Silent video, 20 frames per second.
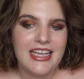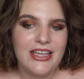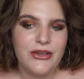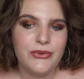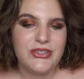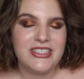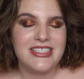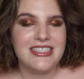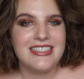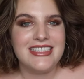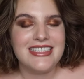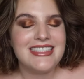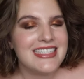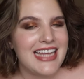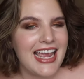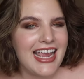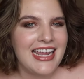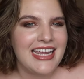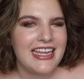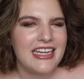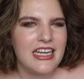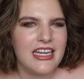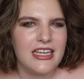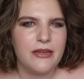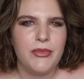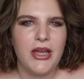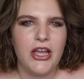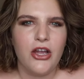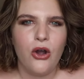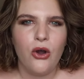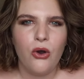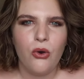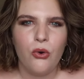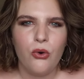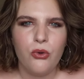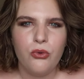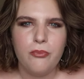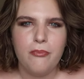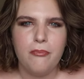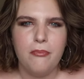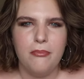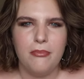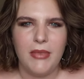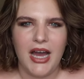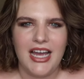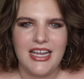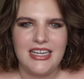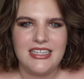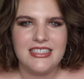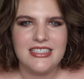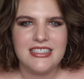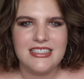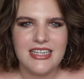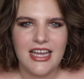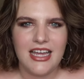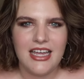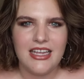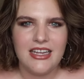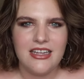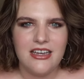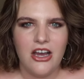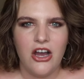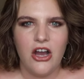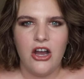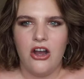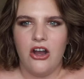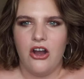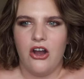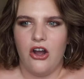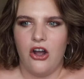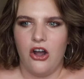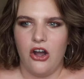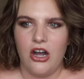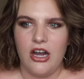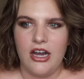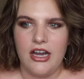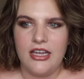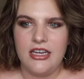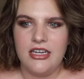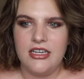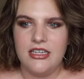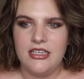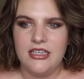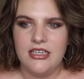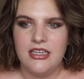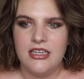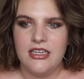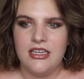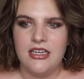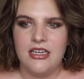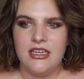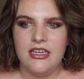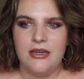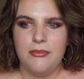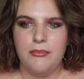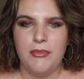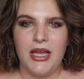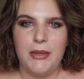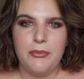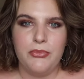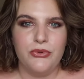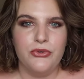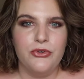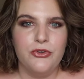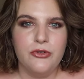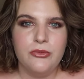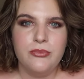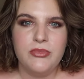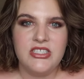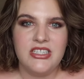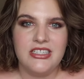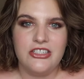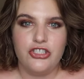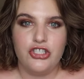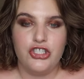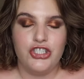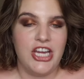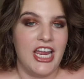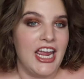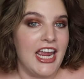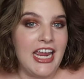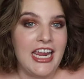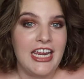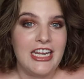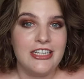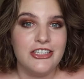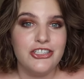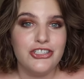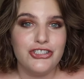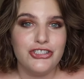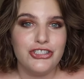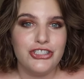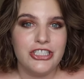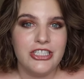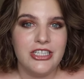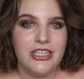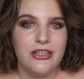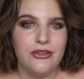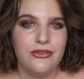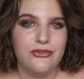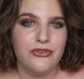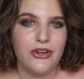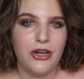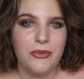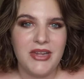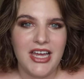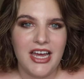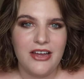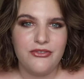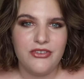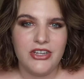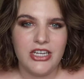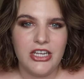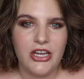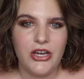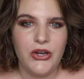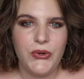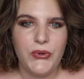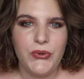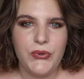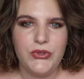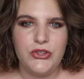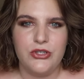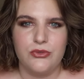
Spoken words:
it was insane. Like, my whole mindset on my boobs changed from that video.